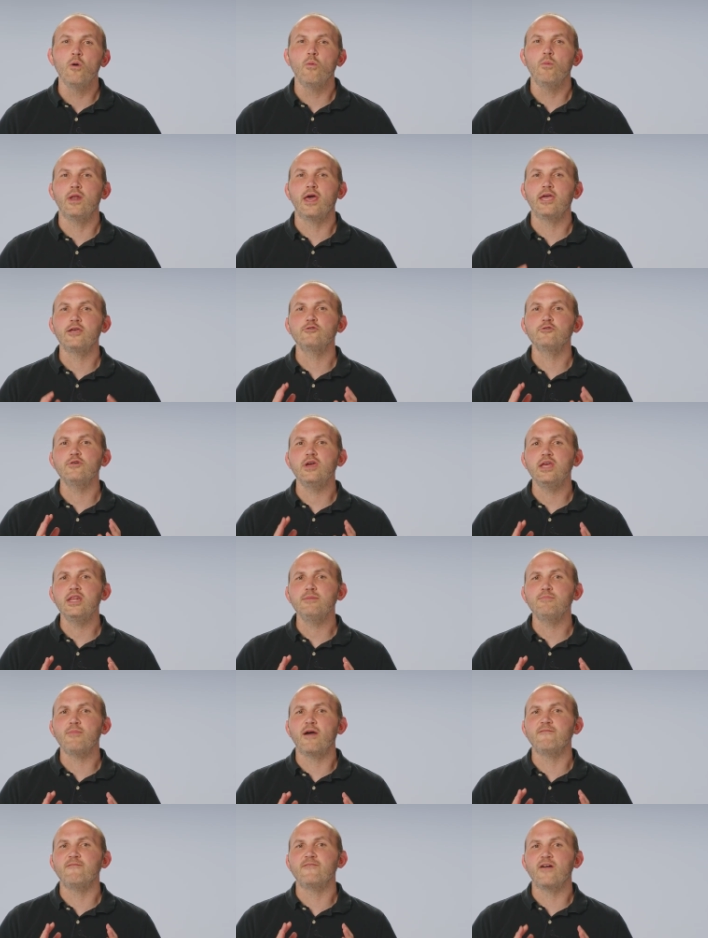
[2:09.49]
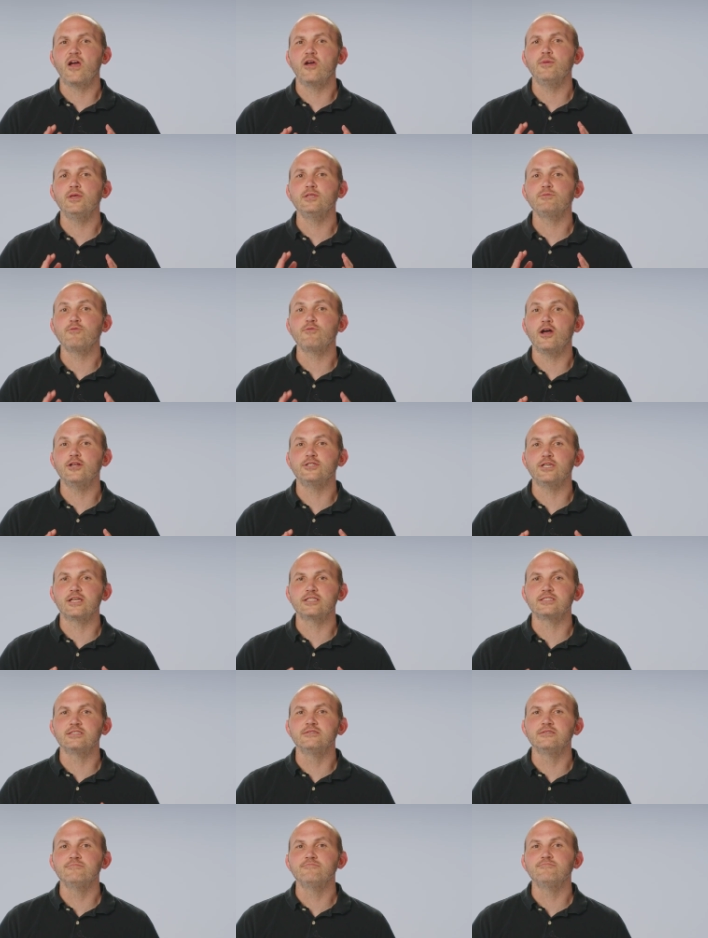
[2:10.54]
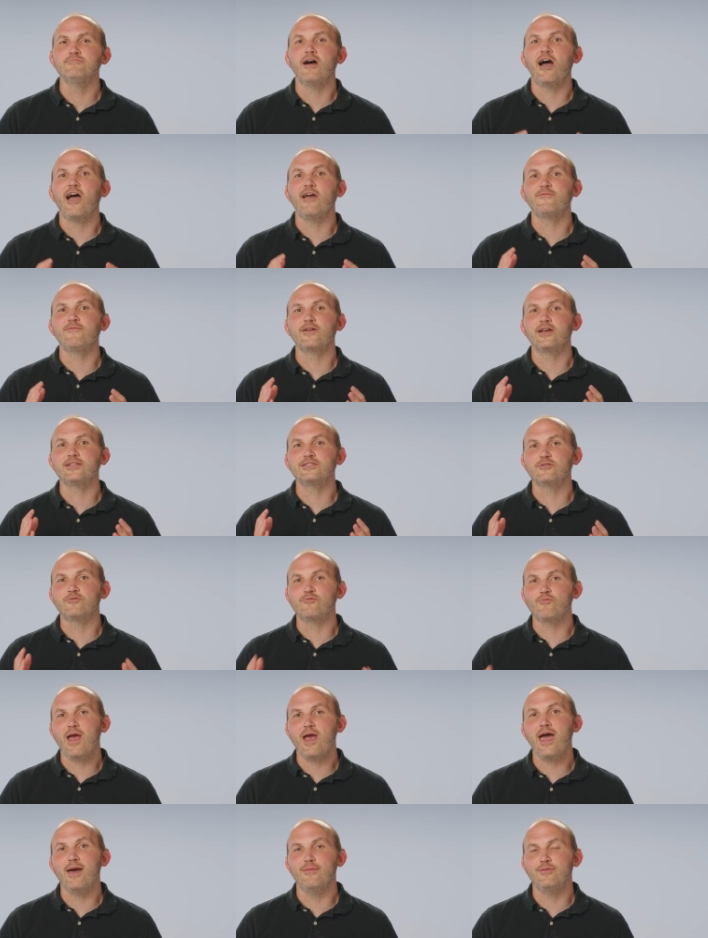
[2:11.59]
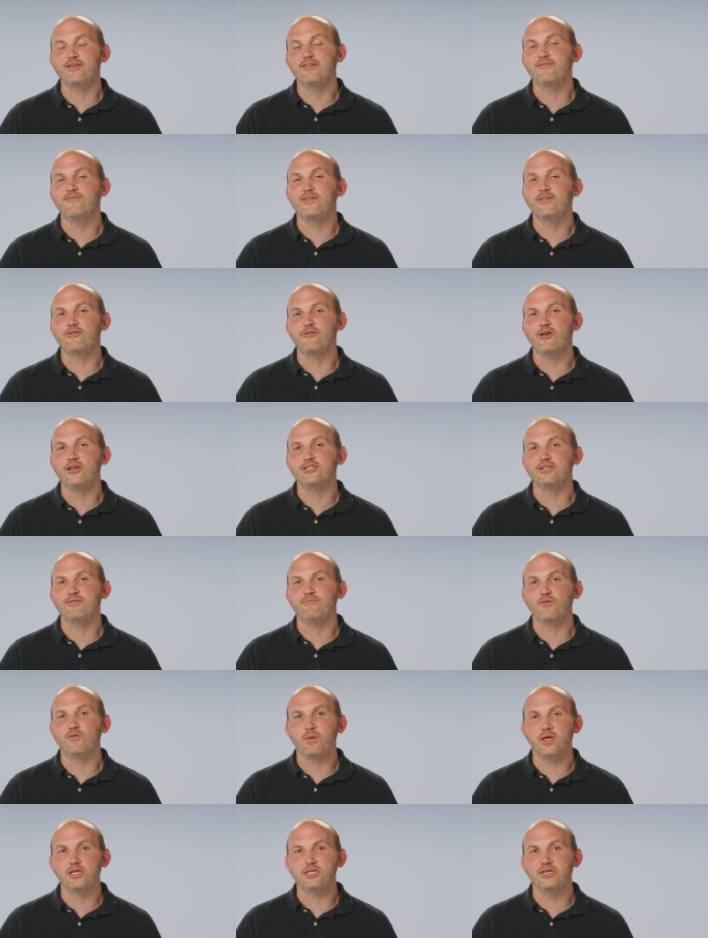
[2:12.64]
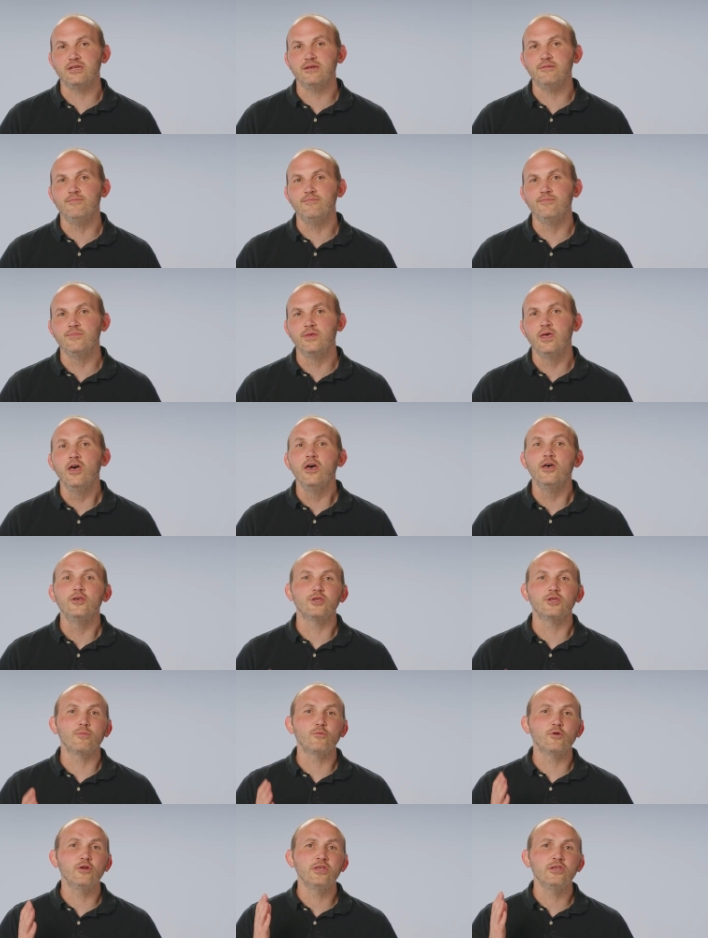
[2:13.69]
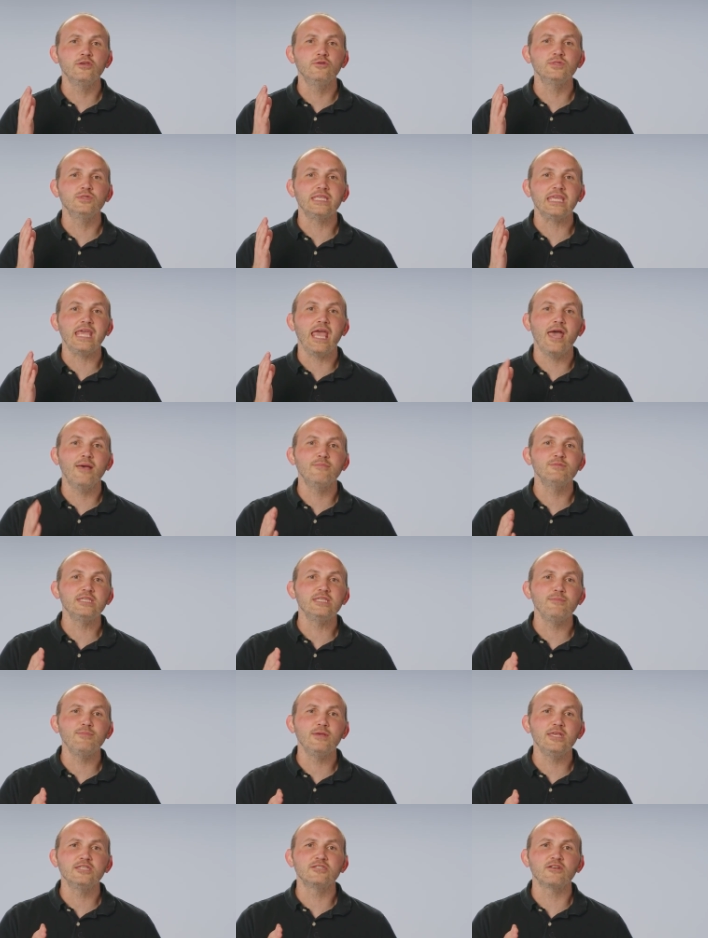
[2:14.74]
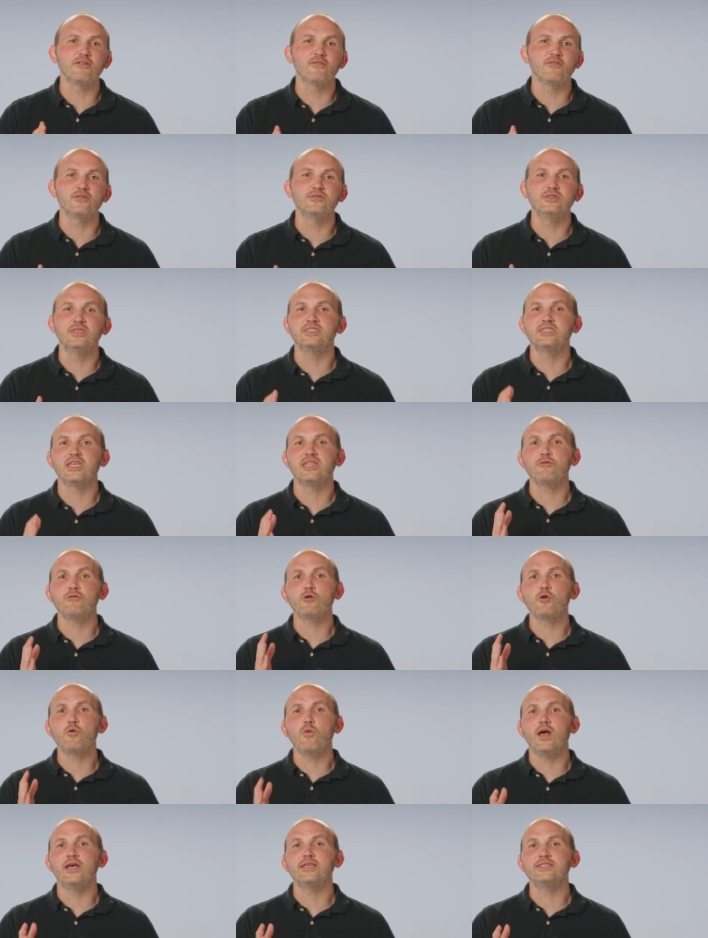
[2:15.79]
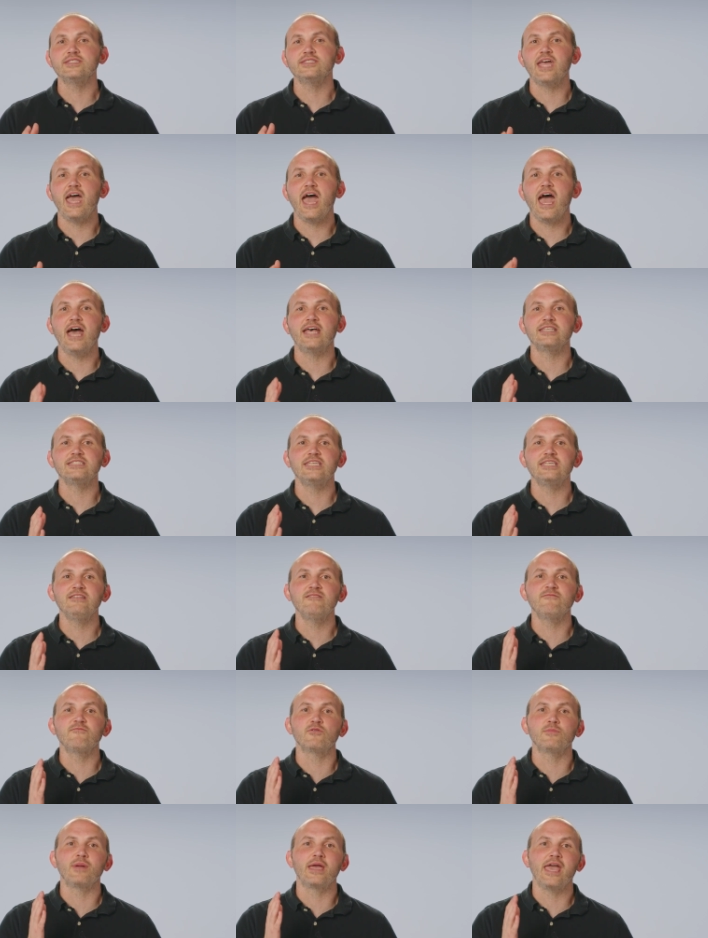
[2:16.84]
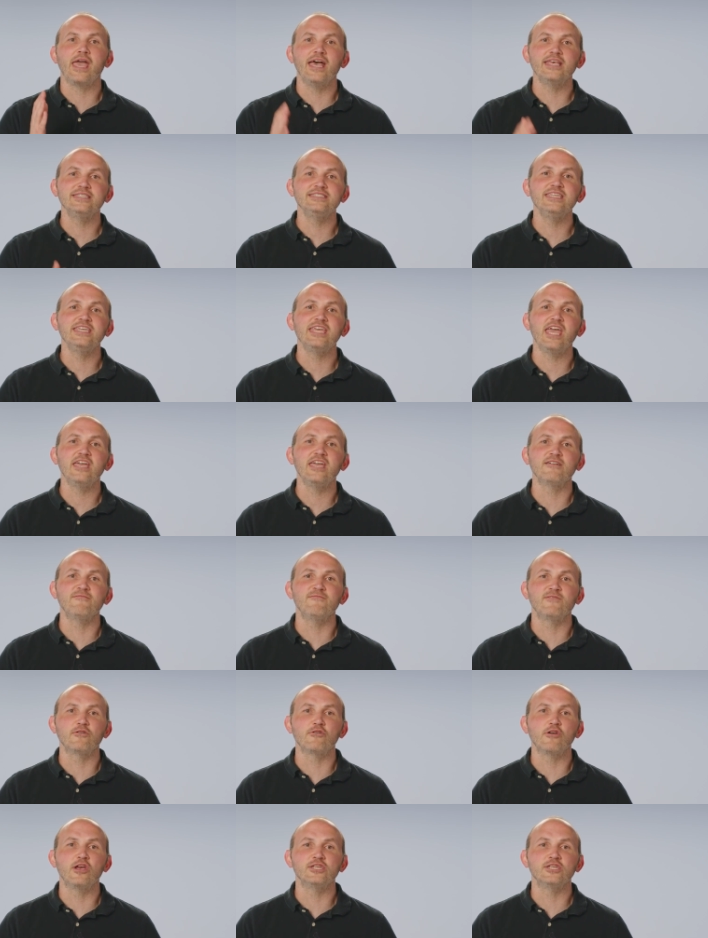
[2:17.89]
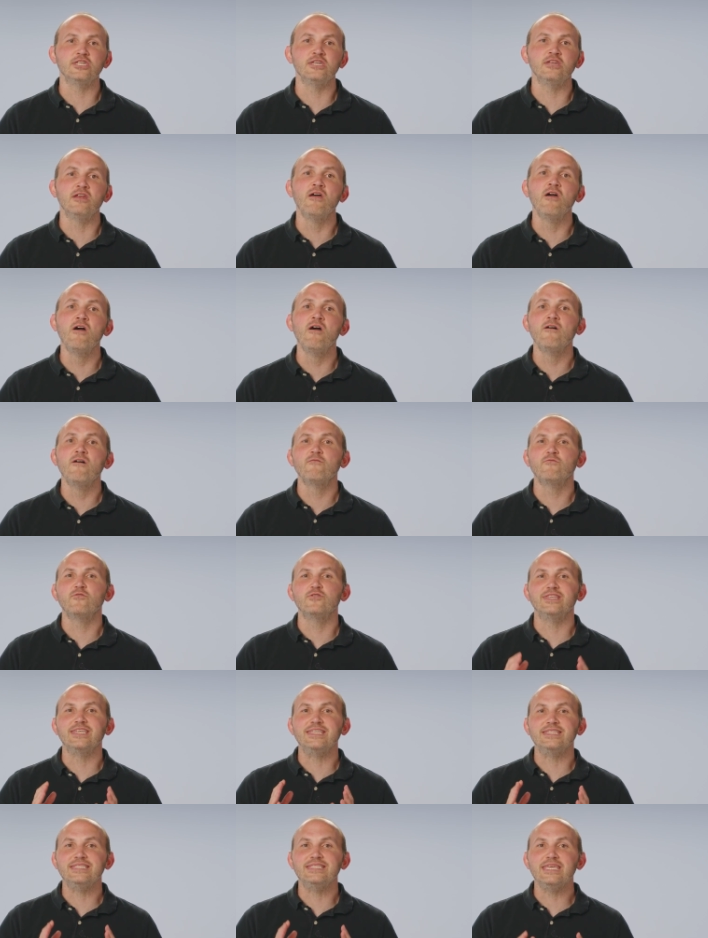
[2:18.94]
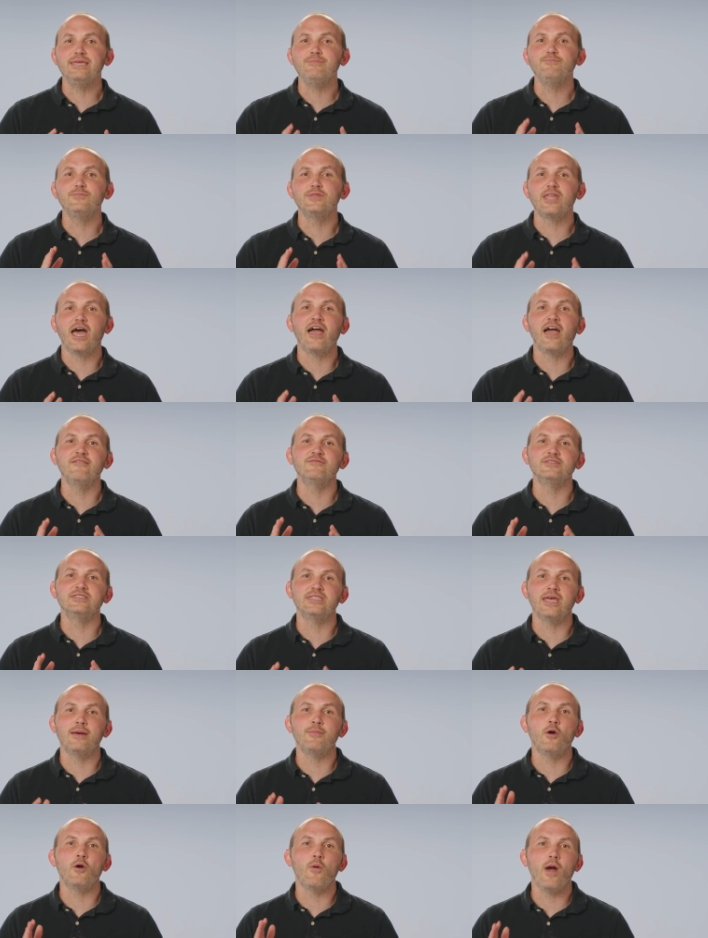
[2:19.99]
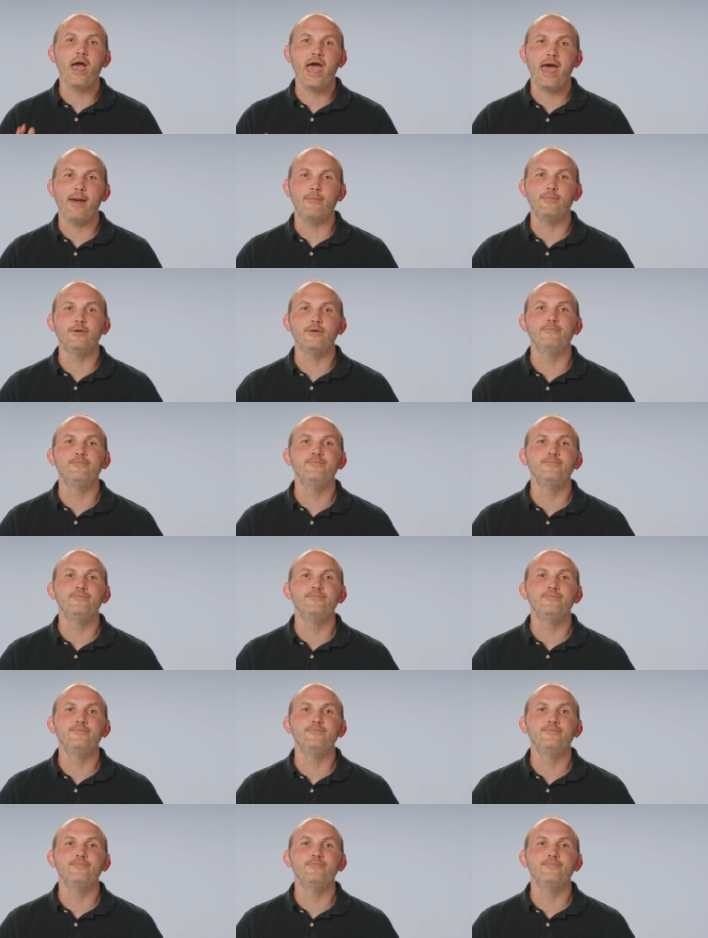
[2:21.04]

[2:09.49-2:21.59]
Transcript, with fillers: When I created my Firebase project, I forgot to grab the configuration information. So I'm going to use the MCP server to send a request asking for my SDK configuration for the Deep Dives demo app.